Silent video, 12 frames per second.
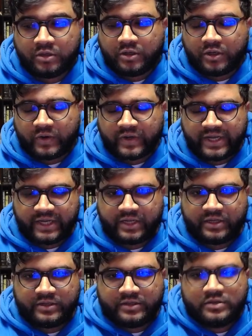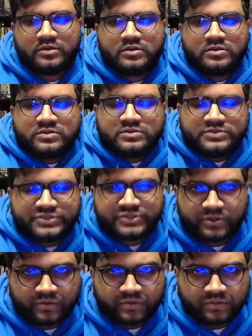Okay,
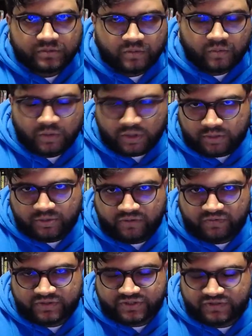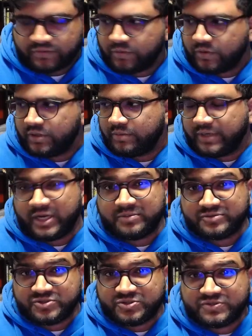so welcome to the Rashid Report. My name
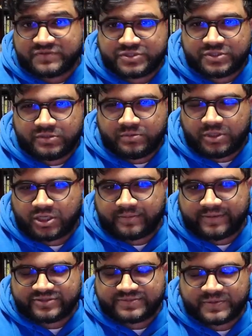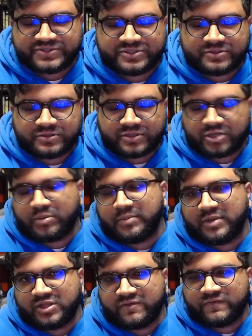is Yusuf Rashid. We talk about sports here. We're talking about
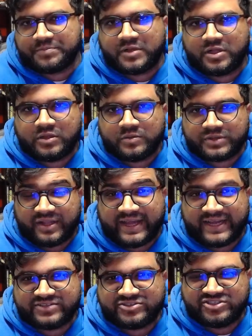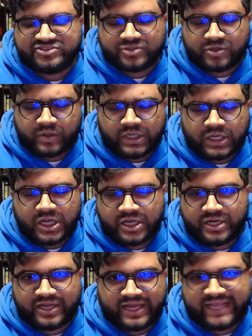mainly football with the Lions season going on.
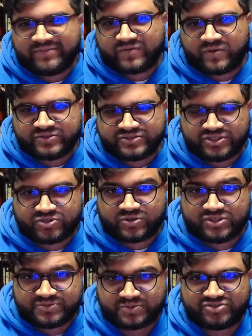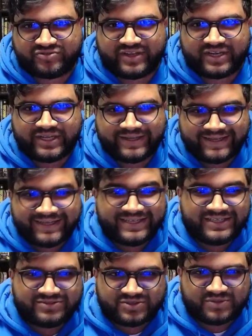I am, of course, a Detroit sports fan.
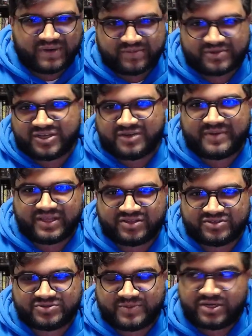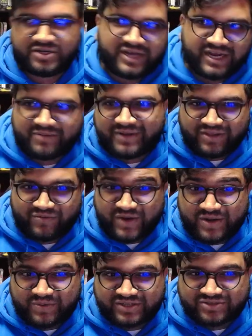As you can probably tell by the sweater and by the Red
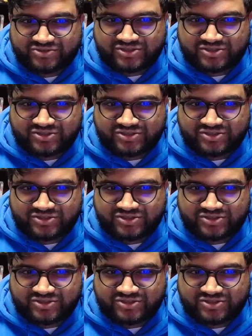Wings